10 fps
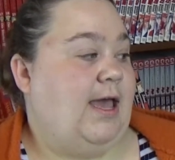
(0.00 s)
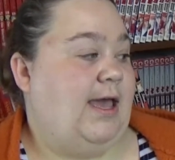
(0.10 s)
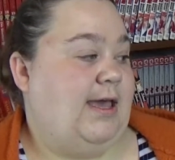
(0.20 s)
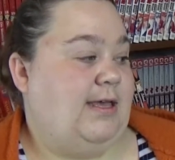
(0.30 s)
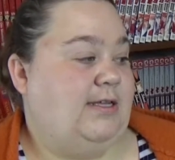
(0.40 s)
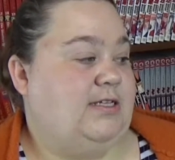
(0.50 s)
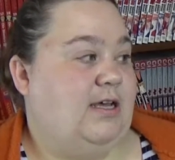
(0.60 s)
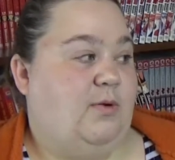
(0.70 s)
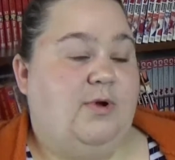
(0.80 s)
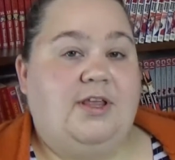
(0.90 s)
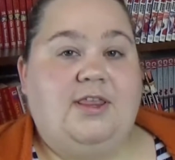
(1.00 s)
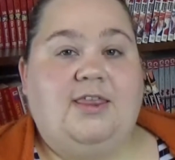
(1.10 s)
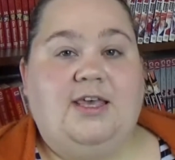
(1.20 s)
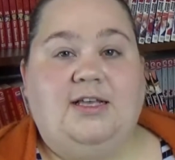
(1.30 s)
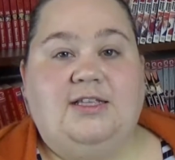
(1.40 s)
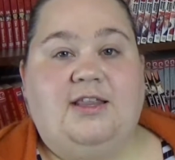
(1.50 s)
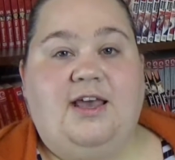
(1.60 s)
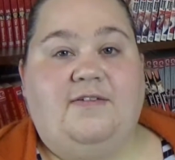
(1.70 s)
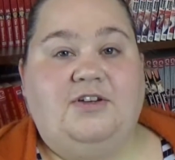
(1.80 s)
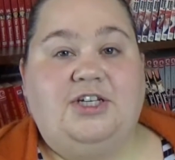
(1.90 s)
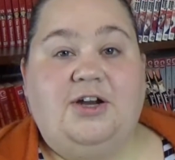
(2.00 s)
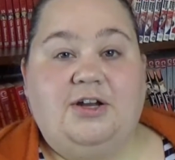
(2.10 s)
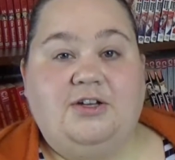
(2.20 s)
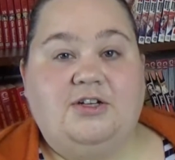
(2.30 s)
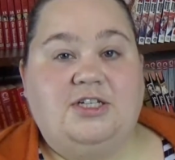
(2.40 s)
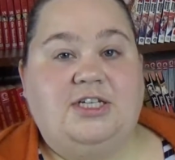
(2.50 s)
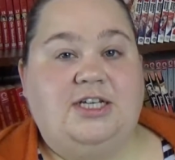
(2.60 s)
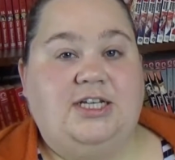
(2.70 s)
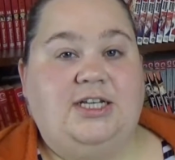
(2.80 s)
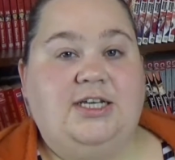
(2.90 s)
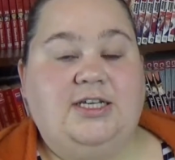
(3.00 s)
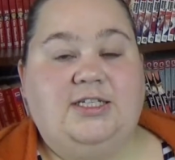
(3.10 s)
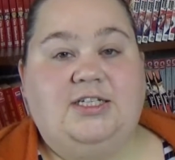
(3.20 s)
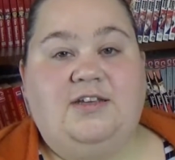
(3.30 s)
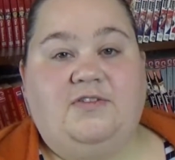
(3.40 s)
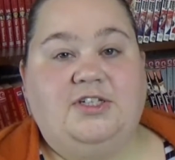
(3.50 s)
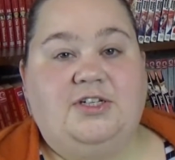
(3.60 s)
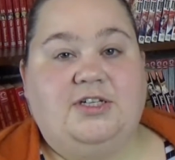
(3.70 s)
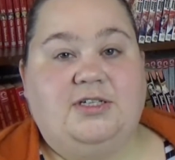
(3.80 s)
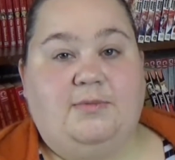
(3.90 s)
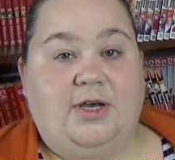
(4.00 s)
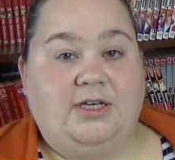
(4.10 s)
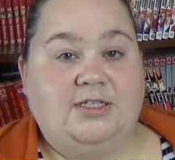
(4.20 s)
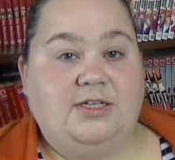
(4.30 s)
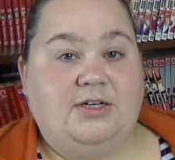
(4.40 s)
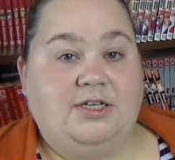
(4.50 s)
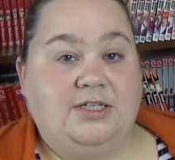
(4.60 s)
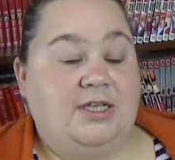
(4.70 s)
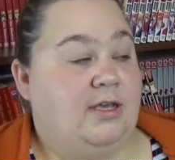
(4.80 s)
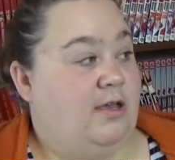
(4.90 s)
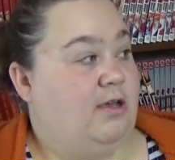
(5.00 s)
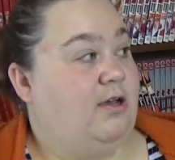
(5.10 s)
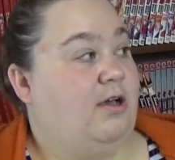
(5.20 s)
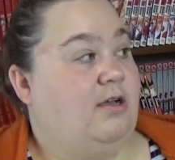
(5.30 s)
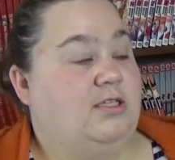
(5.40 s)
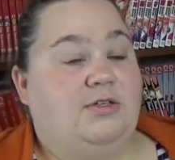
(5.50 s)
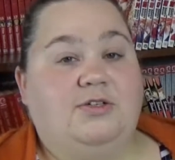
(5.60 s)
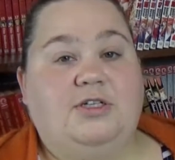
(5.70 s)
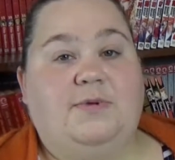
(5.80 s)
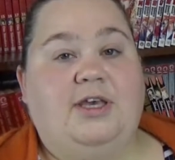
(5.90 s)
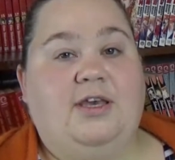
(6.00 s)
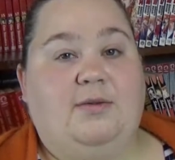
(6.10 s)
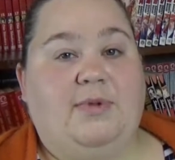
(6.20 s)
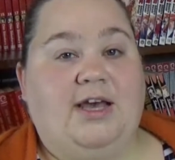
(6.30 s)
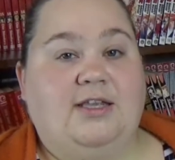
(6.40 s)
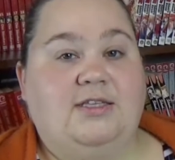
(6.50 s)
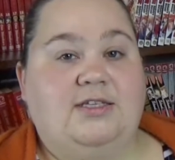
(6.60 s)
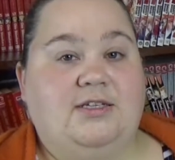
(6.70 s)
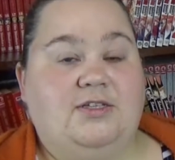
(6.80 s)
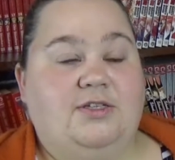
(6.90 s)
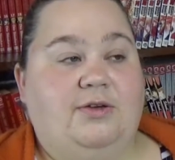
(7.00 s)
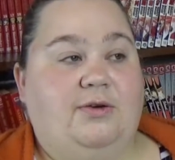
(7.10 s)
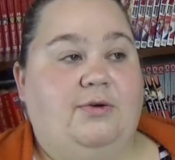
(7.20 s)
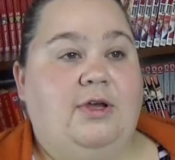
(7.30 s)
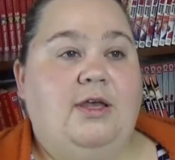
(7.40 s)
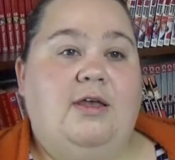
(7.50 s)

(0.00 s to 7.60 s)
And one of the things that they have a shared interest in is a TV series and manga series called Kujibiki Unbalanced. And so